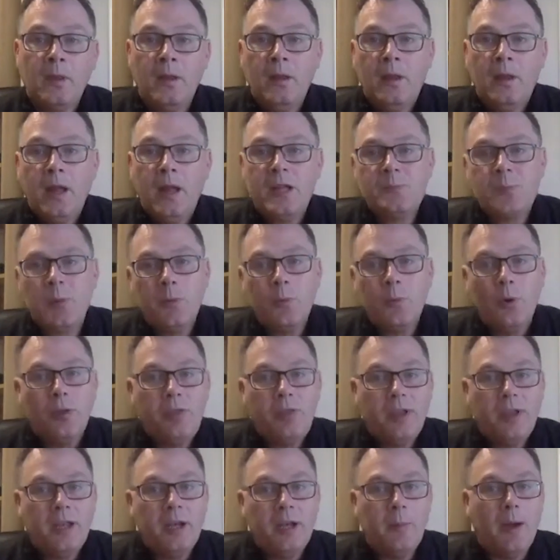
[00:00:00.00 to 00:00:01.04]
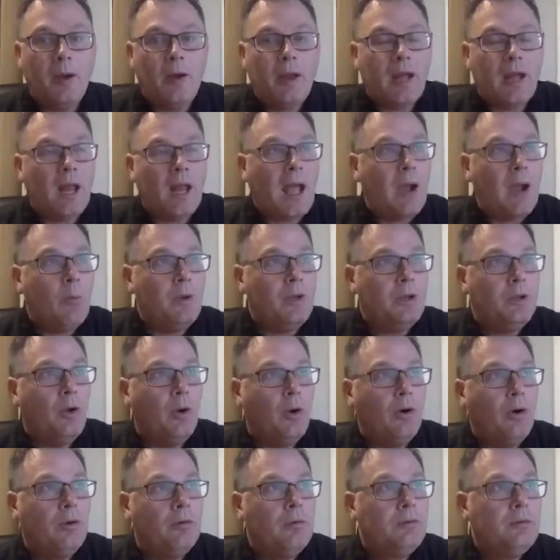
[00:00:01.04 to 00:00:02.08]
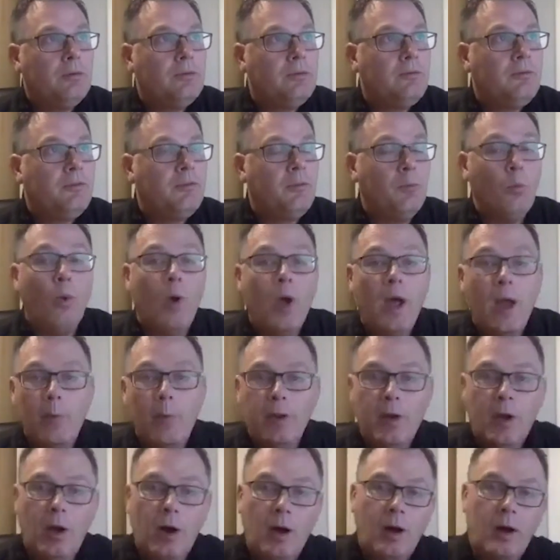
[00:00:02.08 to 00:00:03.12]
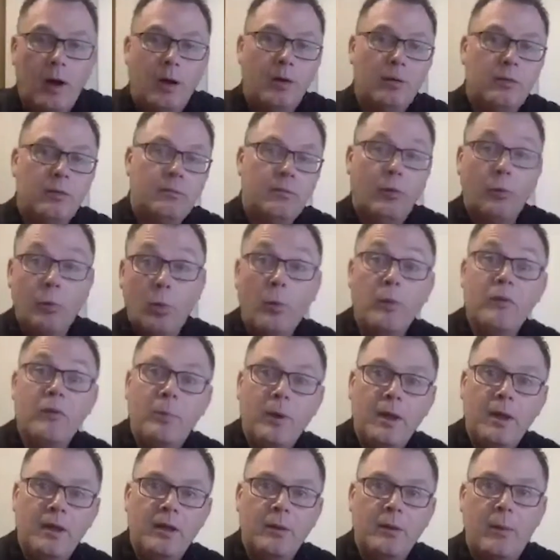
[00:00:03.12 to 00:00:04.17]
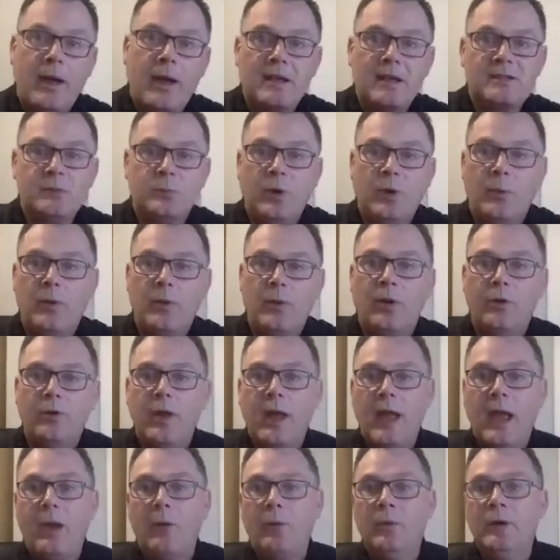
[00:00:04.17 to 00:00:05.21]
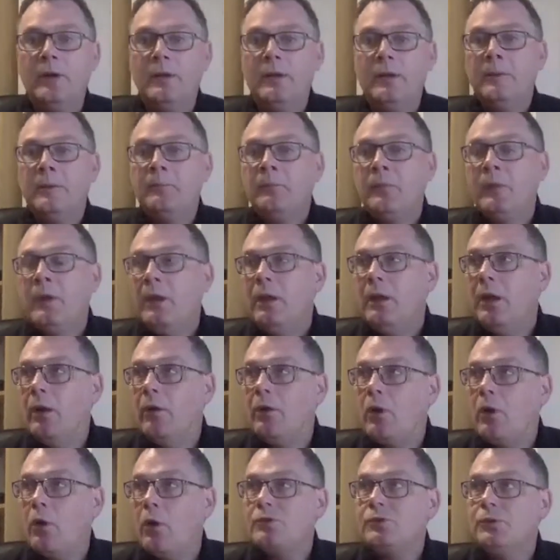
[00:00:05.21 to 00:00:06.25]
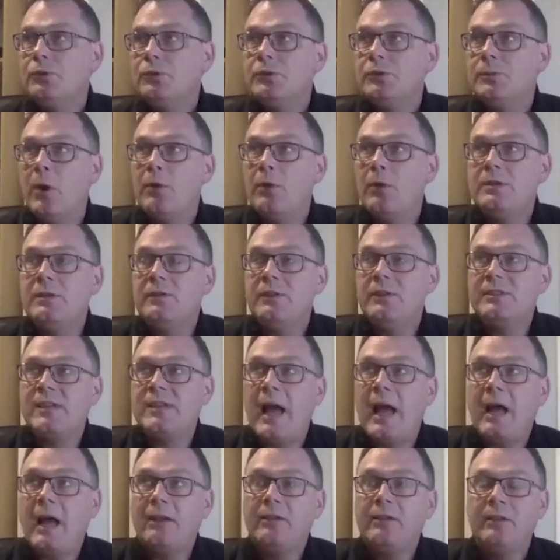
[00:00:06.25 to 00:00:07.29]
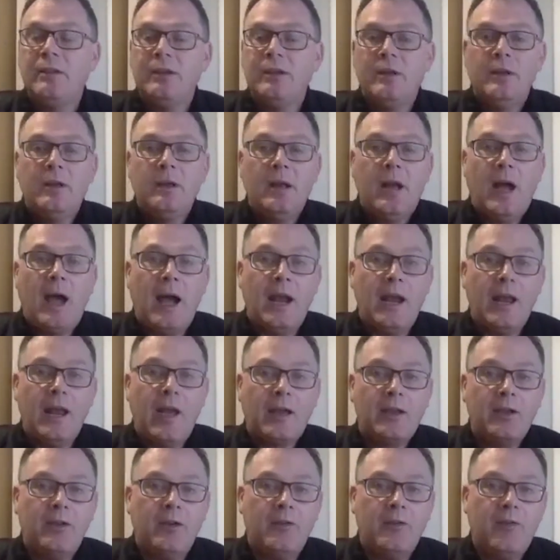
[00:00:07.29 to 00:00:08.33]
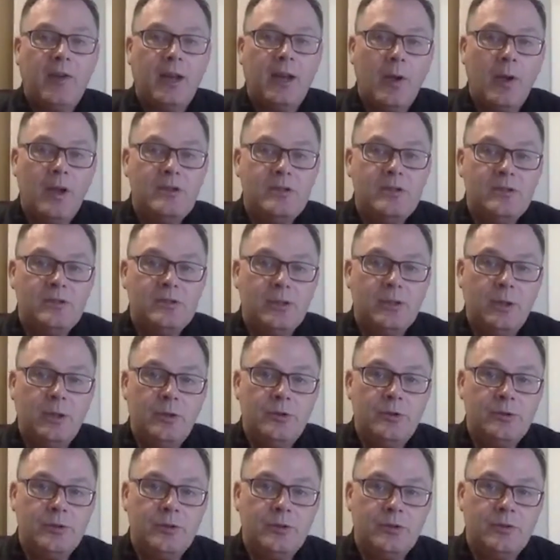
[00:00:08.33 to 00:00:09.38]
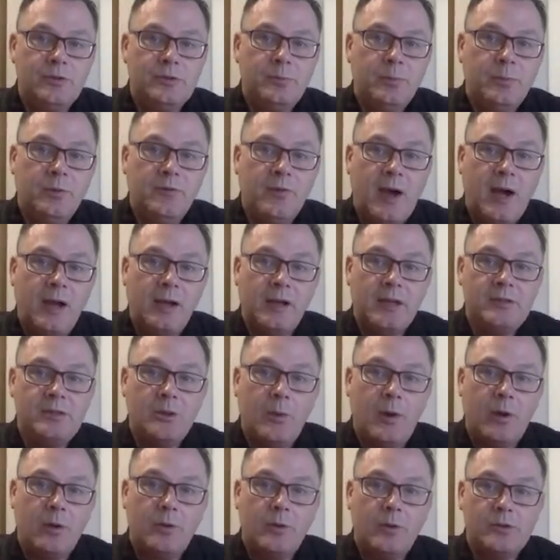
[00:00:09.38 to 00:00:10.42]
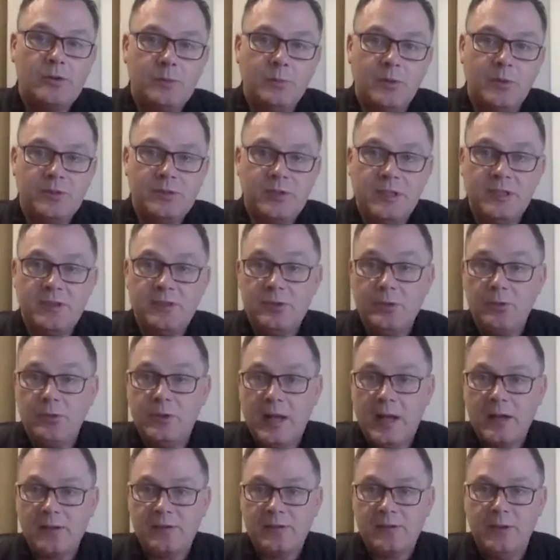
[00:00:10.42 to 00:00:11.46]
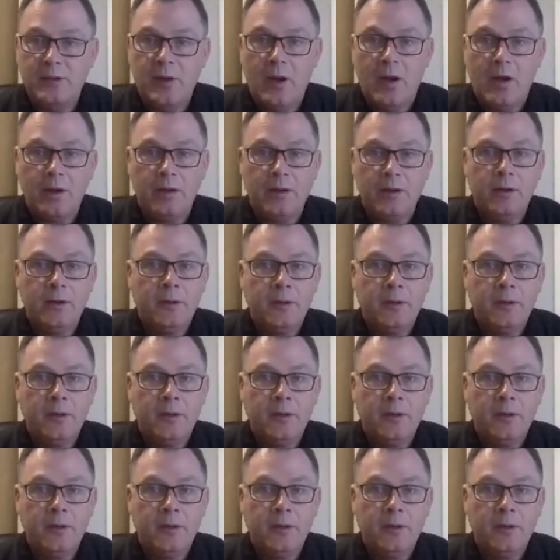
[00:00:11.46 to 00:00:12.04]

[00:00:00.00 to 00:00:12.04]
It's probably worth thinking about kind of how we got from where we are or where we've been in the past to where we are now. Cox Automotive has had highly accurate valuation solutions provided to our customers since 2009.